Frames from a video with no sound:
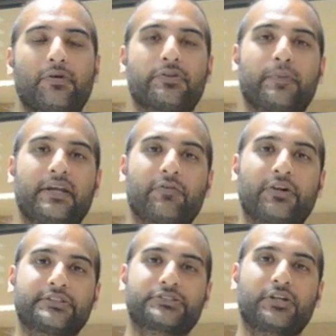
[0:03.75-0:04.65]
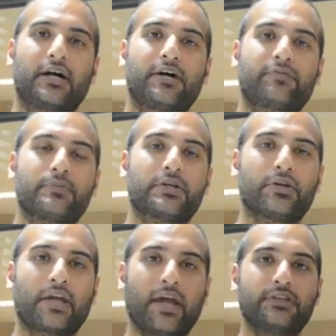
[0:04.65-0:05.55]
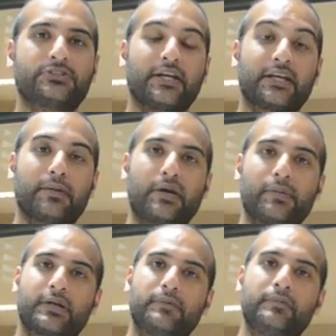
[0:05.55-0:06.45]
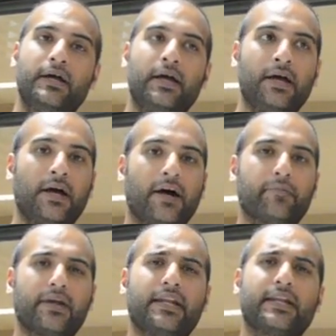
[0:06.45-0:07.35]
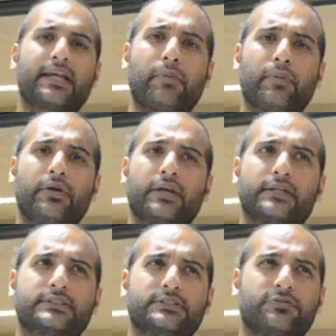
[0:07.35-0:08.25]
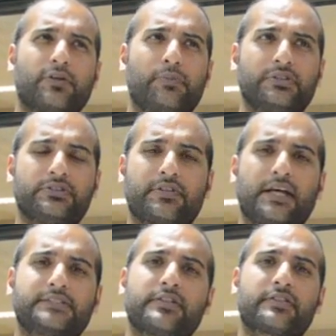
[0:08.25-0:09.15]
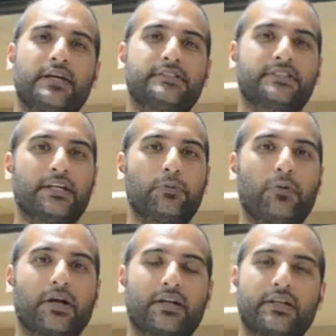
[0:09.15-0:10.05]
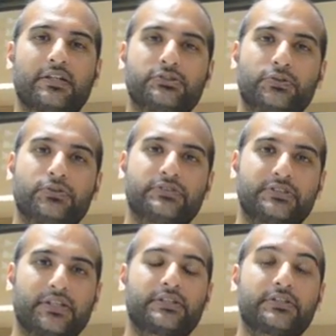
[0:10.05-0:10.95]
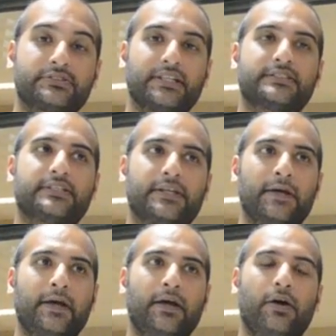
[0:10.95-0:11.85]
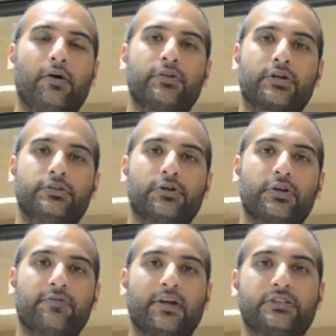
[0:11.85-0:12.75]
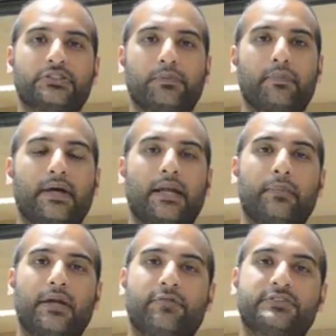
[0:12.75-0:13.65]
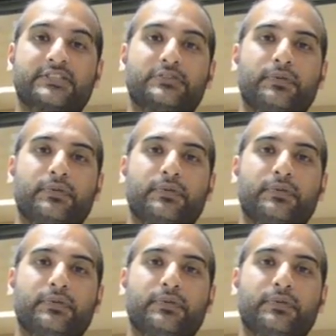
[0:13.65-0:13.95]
an orthopaedic registrar from the UK, training in Birmingham. I've been in Cambodia since February 2013, working in the Children's Surgical Centre on the Kuduri Fellowship, and I'm here for 6